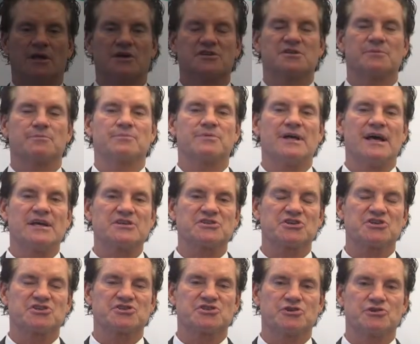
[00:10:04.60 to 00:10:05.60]
Now, as a
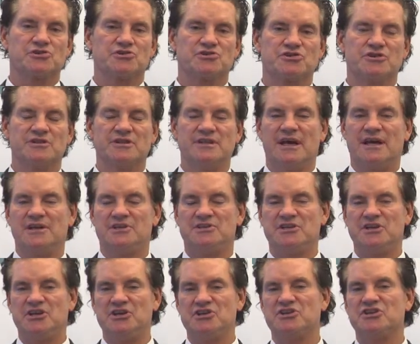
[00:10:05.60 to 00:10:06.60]
plastic surgeon that
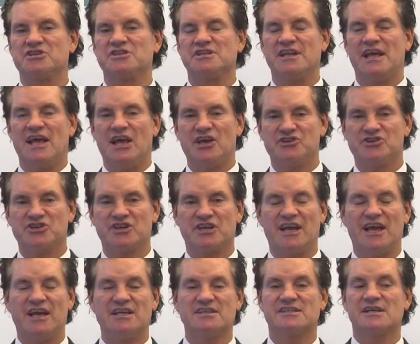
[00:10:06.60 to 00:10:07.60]
teaches and
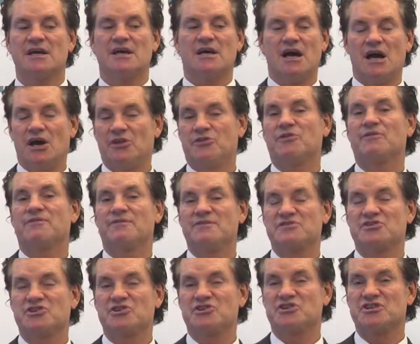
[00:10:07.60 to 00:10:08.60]
educates other
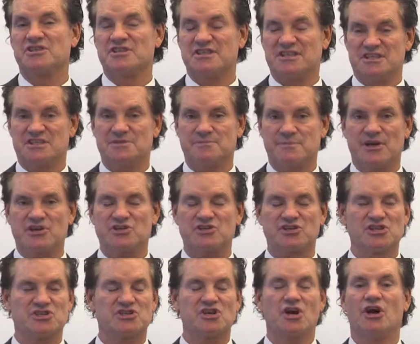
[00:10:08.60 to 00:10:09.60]
physicians and
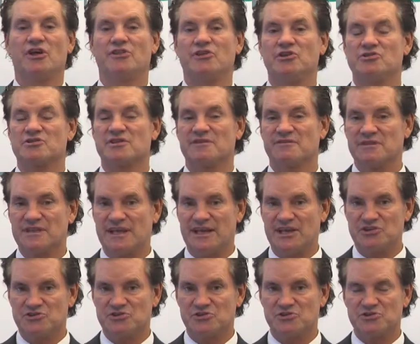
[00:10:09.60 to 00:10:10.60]
specialists on the use of
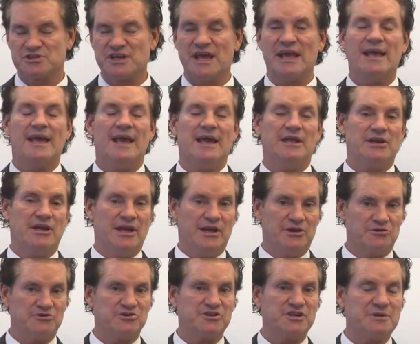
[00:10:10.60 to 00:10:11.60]
lasers and
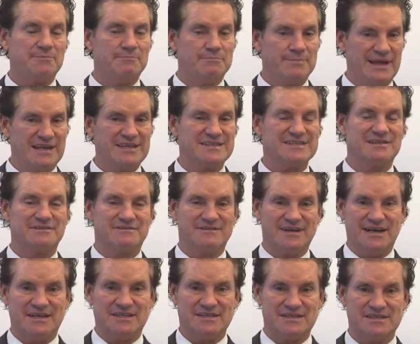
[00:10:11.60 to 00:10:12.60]
energy-based
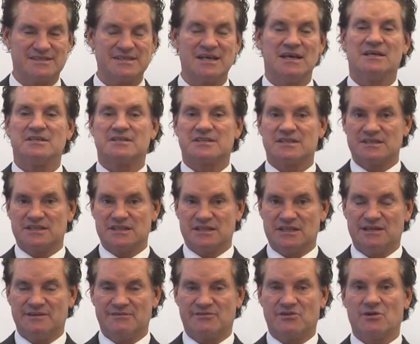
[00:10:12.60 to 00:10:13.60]
devices to
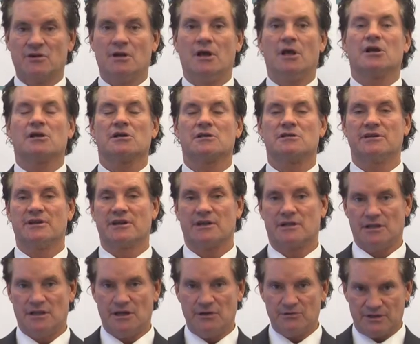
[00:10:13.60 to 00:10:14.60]
deliver
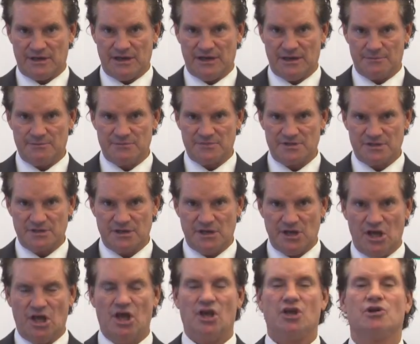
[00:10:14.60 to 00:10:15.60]
clinical outcomes,
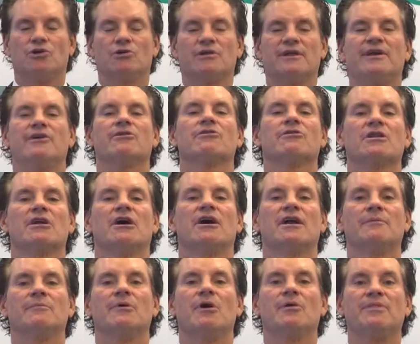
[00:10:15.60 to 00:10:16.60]
you'll hear a lot
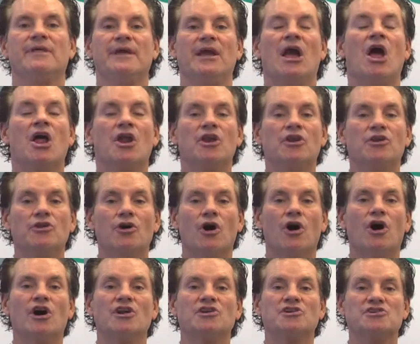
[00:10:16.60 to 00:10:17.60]
about the
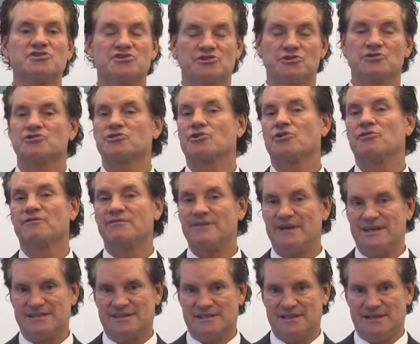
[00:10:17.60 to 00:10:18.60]
non-surgical
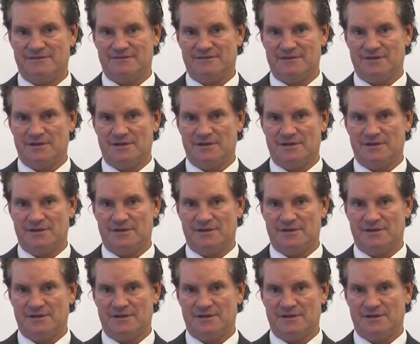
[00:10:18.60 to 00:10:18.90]
facelift.